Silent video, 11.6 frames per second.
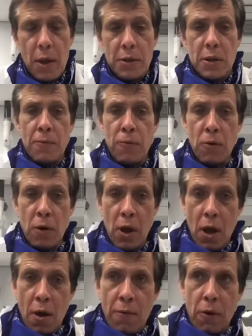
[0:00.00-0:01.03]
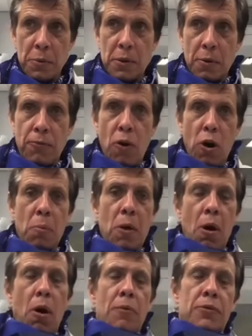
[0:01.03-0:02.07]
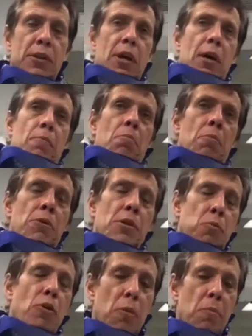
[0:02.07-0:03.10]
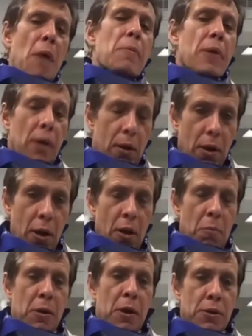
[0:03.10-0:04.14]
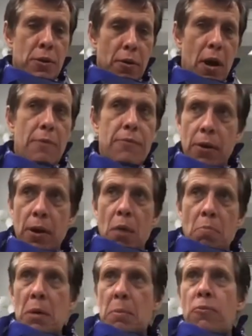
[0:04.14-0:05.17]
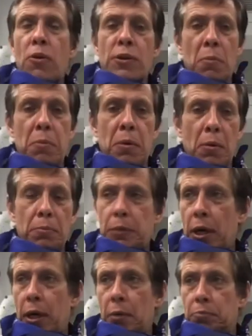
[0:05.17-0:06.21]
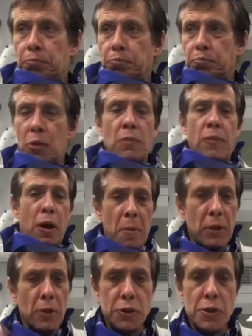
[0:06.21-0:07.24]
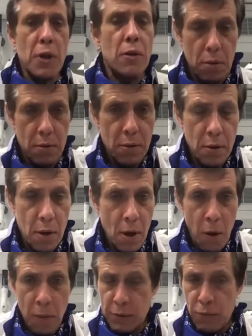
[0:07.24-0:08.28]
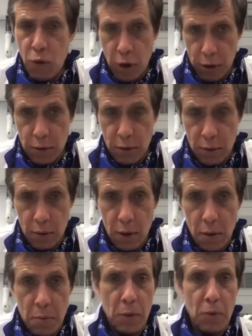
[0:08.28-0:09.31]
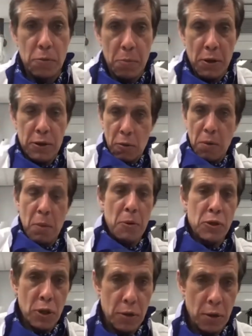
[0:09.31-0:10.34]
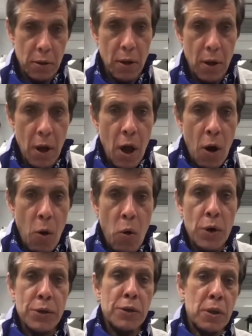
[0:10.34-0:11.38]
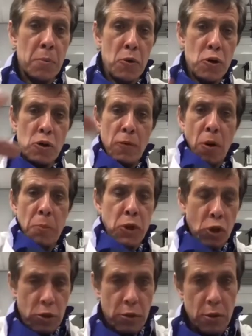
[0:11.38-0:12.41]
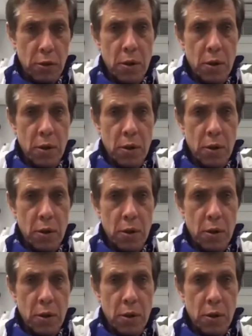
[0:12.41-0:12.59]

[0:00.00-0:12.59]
Therefore, from the form of this Boolean mapping, we can derive maybe, for example, environmental state of the forest, because mycelium represented, or distribution of objects